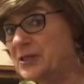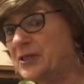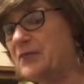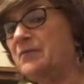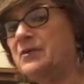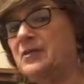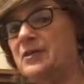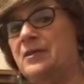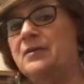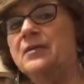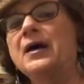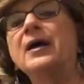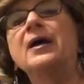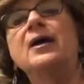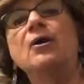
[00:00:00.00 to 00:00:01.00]
the 17th,
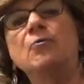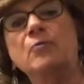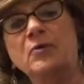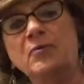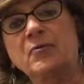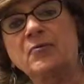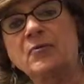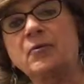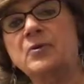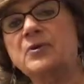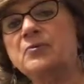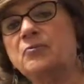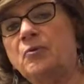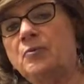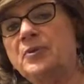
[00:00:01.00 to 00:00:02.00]
we, of
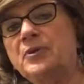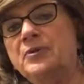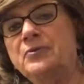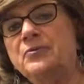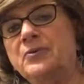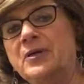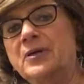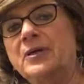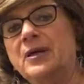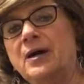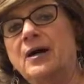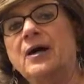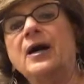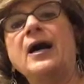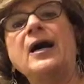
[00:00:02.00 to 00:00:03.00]
course, will be doing
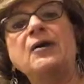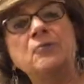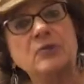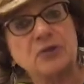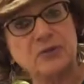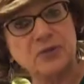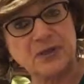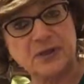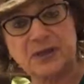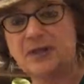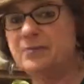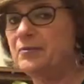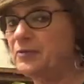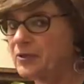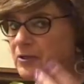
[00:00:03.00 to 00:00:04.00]
Irish
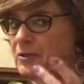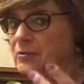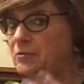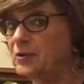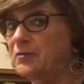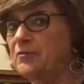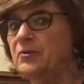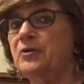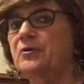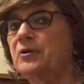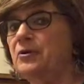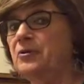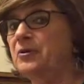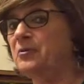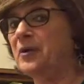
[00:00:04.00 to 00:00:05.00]
whiskey, which is one near and
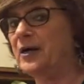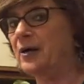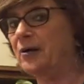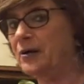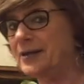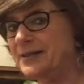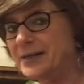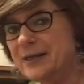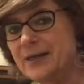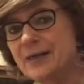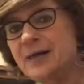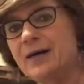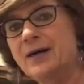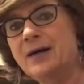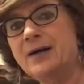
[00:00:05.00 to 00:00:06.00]
dear to my heart.
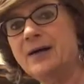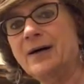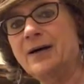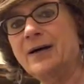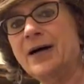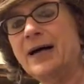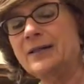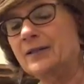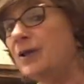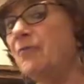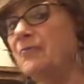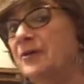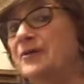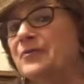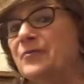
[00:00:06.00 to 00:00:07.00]
I
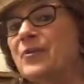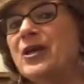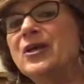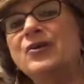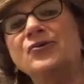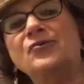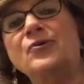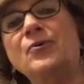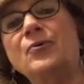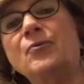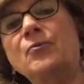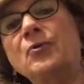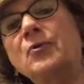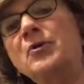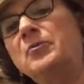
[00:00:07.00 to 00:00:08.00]
love it. So
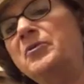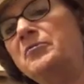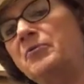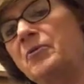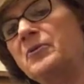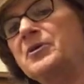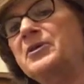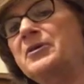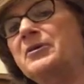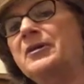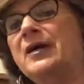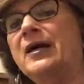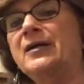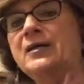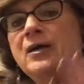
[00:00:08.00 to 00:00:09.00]
we're going to be focusing on
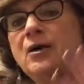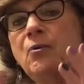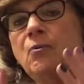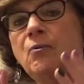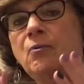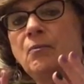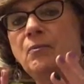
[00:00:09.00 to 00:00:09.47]
that. Now,